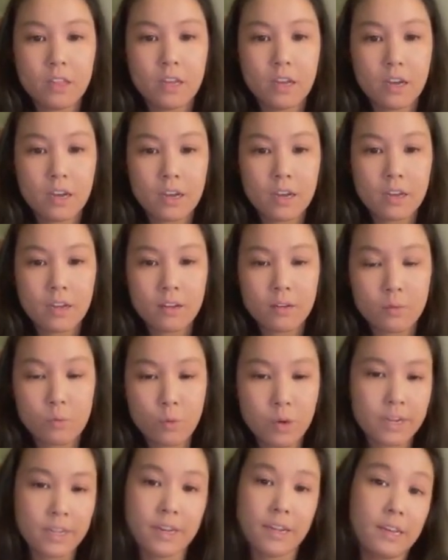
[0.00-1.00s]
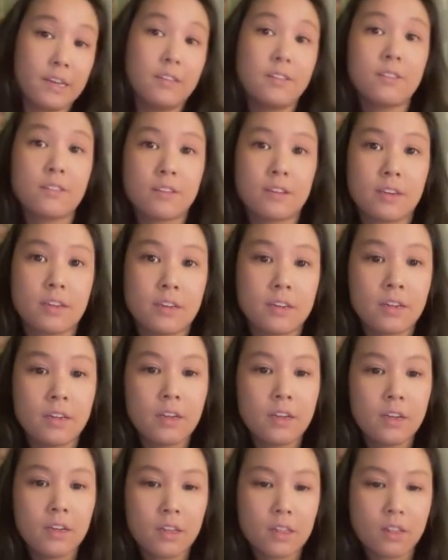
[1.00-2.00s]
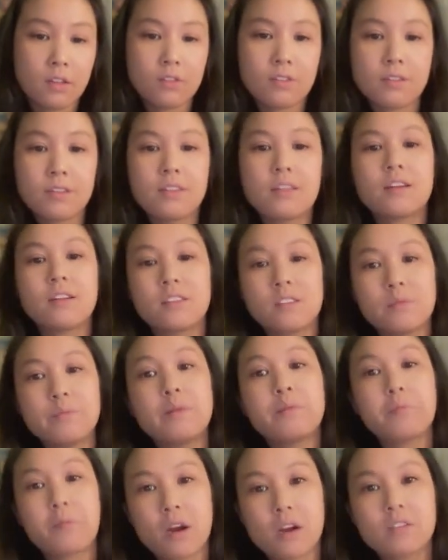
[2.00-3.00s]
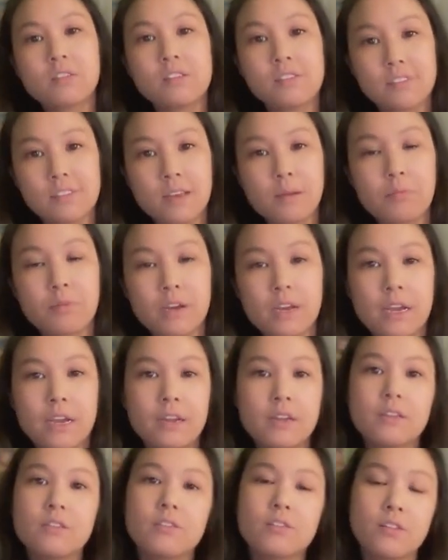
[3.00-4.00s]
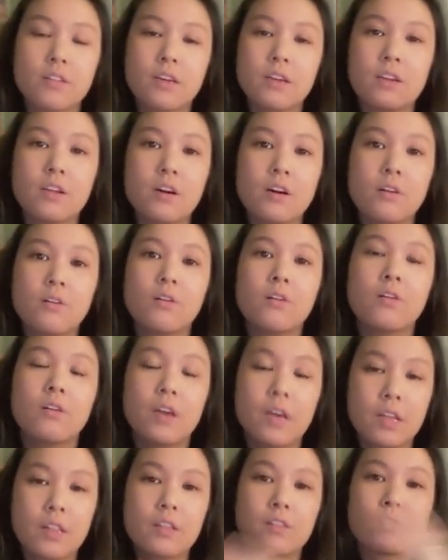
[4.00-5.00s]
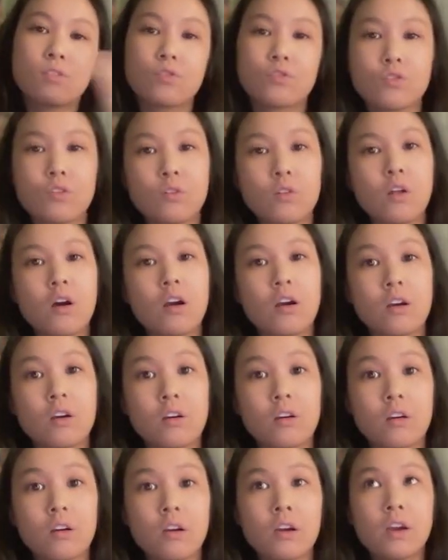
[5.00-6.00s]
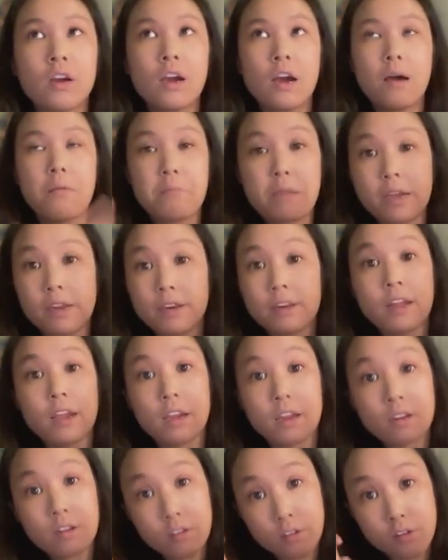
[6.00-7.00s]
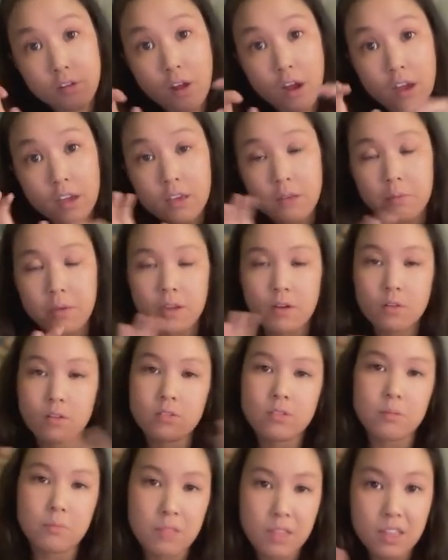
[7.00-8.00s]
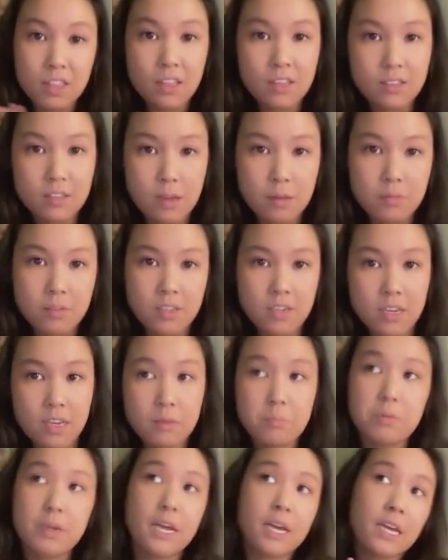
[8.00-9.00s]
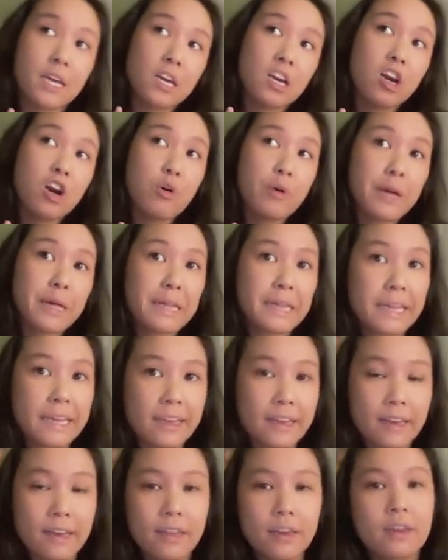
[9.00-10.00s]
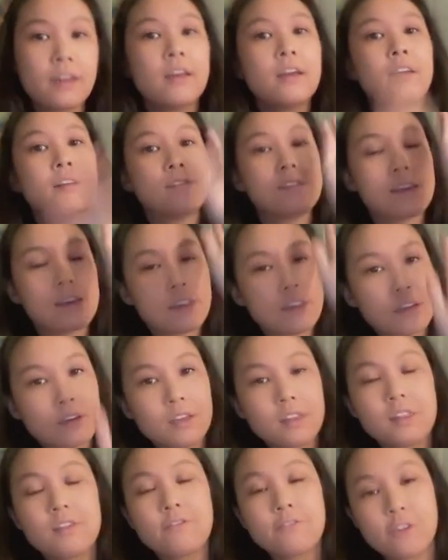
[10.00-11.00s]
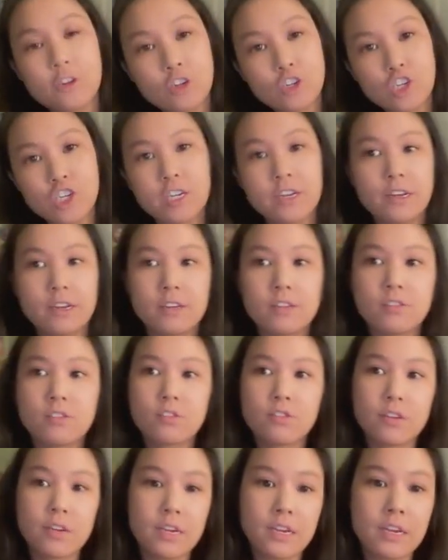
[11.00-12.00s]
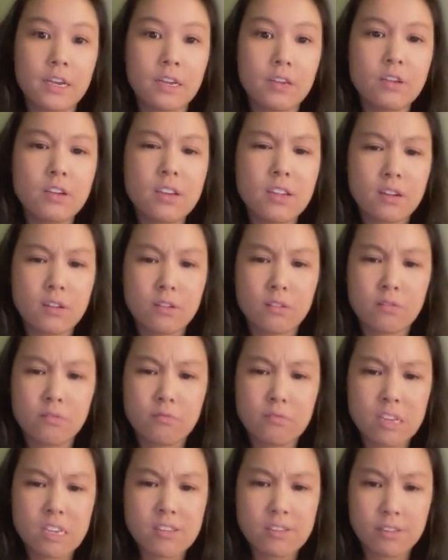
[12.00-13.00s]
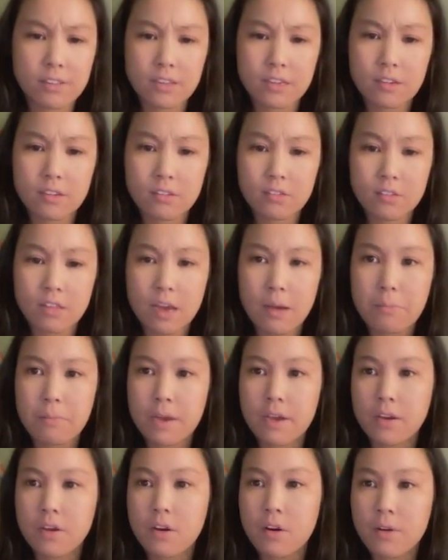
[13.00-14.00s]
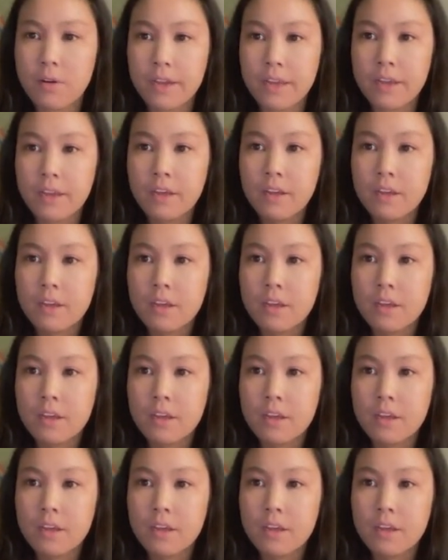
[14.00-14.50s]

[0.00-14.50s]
uh, what it is and they'll see that it's been marked as deprecated so they know okay this is no longer a maintained document or something that's up to date but i can go and click in take a look at the version history and you can easily do that by going